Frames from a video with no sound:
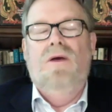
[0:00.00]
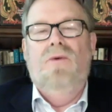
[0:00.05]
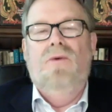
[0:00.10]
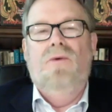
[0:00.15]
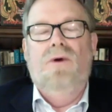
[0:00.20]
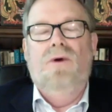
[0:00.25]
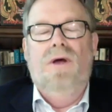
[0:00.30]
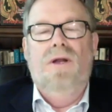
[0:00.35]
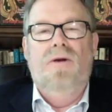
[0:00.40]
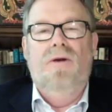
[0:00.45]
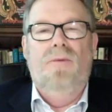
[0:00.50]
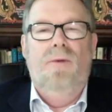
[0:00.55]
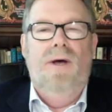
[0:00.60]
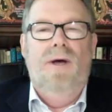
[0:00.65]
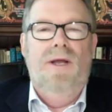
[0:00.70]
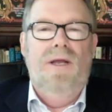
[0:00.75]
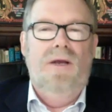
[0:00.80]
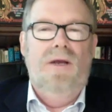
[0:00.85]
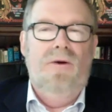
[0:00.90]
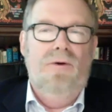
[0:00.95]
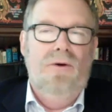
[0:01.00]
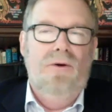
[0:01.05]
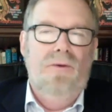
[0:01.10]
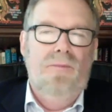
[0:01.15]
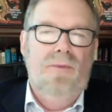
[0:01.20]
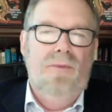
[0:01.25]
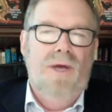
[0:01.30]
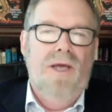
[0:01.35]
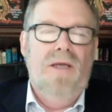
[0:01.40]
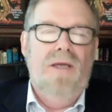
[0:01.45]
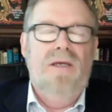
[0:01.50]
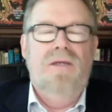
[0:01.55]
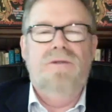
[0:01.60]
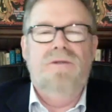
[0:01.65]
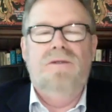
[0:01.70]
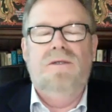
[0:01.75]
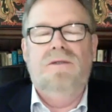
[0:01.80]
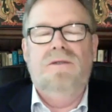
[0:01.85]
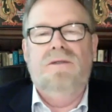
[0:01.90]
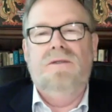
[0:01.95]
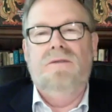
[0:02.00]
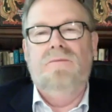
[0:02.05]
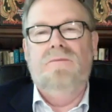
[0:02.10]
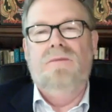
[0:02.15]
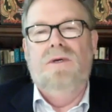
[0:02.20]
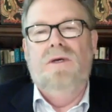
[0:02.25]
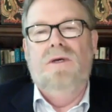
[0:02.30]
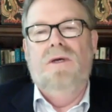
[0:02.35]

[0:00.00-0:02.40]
We're undermining our own banking system.